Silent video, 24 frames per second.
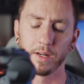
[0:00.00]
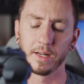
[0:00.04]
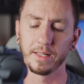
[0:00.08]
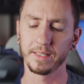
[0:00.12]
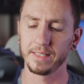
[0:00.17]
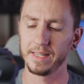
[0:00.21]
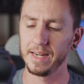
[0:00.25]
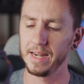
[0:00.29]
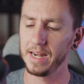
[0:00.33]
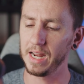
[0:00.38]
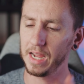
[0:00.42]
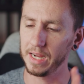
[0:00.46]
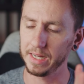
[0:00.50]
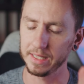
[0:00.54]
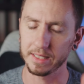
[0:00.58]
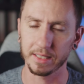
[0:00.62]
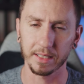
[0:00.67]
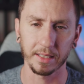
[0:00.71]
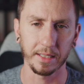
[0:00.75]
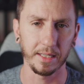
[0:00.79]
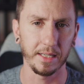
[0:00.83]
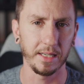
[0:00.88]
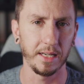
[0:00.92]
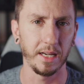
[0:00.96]
and it's
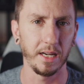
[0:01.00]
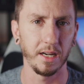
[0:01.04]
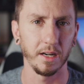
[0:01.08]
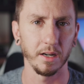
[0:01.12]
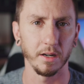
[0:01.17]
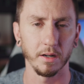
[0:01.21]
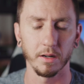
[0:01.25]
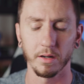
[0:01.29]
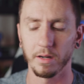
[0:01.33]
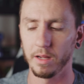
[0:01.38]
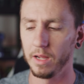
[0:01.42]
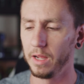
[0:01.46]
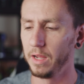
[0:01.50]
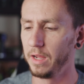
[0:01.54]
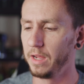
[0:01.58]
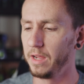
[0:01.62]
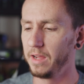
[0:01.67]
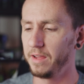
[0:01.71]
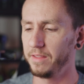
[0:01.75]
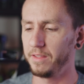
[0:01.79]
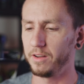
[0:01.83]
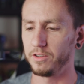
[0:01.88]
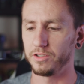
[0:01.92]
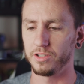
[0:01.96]
nicely geared.
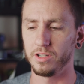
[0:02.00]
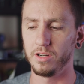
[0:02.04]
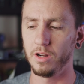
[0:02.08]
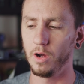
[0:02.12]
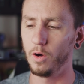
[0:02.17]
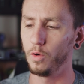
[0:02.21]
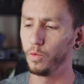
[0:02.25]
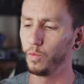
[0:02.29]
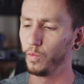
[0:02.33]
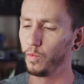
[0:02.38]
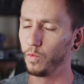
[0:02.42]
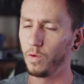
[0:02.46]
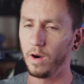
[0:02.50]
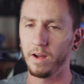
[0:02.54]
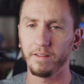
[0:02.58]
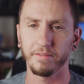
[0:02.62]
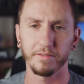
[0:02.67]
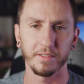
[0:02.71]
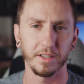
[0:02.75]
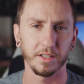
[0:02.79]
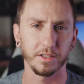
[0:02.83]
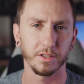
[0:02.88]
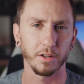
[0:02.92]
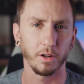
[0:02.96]
There's no
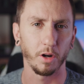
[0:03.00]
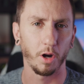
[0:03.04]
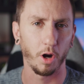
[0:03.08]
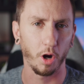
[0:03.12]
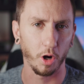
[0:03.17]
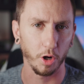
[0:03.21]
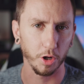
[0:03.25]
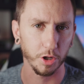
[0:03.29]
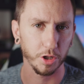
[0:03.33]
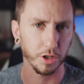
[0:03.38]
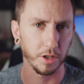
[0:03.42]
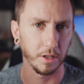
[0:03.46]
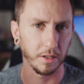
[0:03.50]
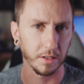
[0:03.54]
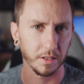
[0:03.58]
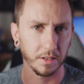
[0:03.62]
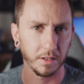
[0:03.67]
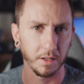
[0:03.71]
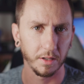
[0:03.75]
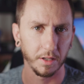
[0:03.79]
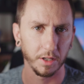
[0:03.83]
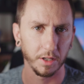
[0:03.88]
roughness or harshness to